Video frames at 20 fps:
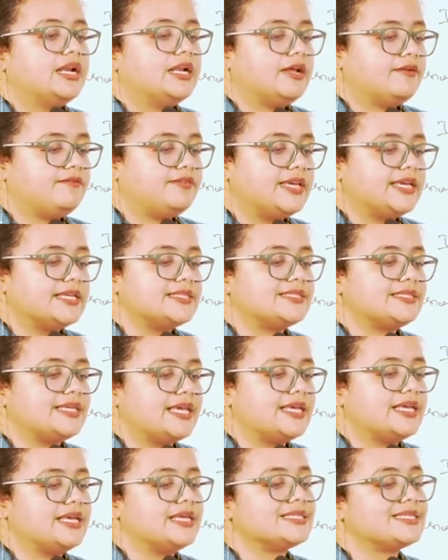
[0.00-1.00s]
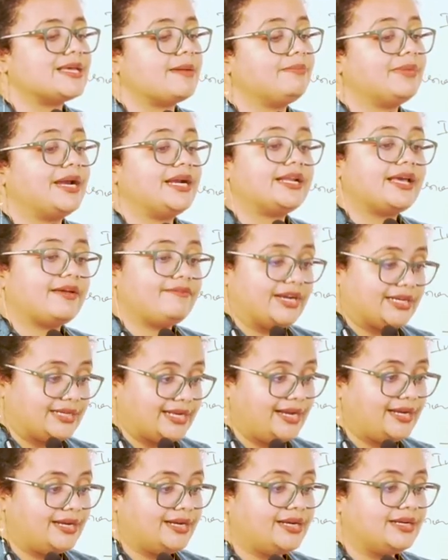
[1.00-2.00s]
Now we can say some might have
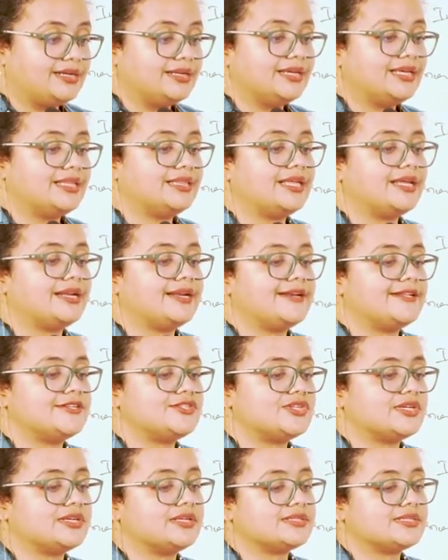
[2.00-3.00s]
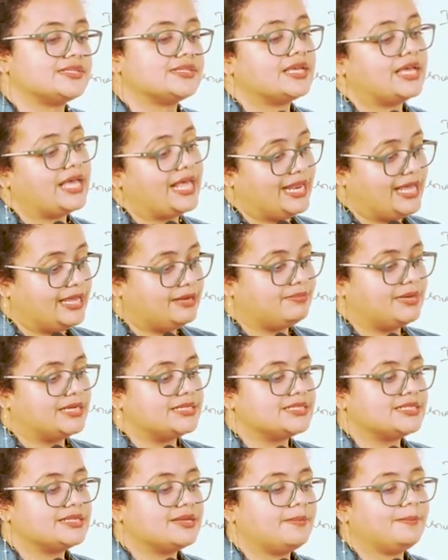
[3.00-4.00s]
attained it in their religious
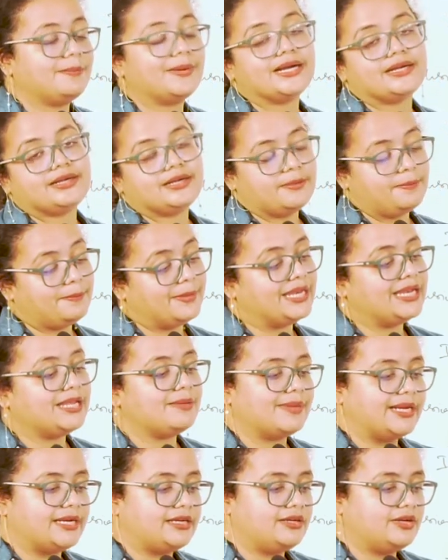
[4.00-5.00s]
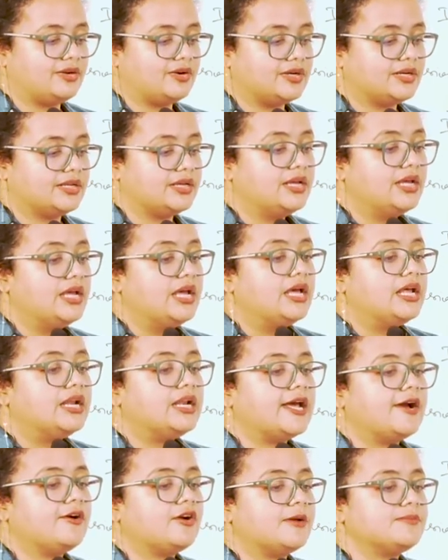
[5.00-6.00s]
alignments, but many might not.
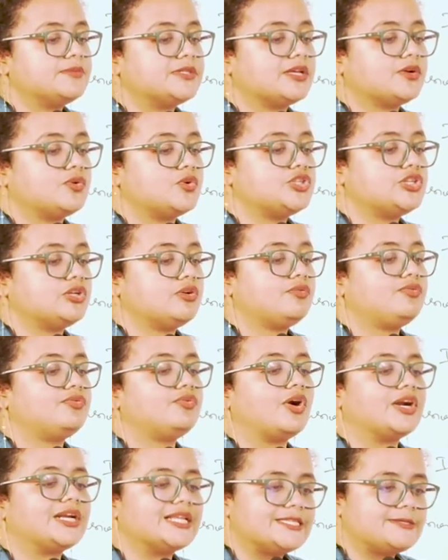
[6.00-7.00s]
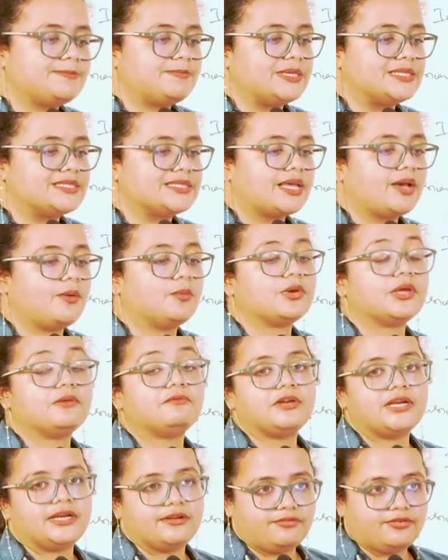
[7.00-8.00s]
Now comes the question of what is peace? How
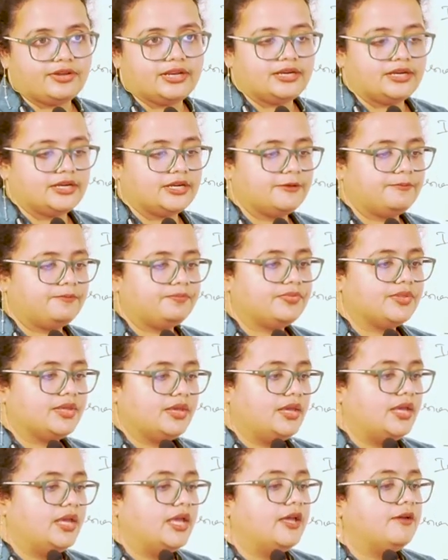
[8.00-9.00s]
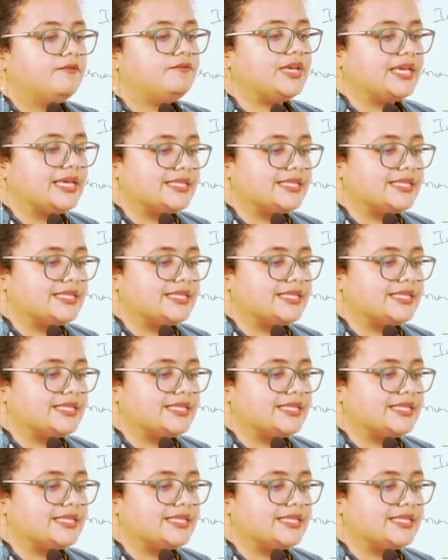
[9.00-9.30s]
can we define it? We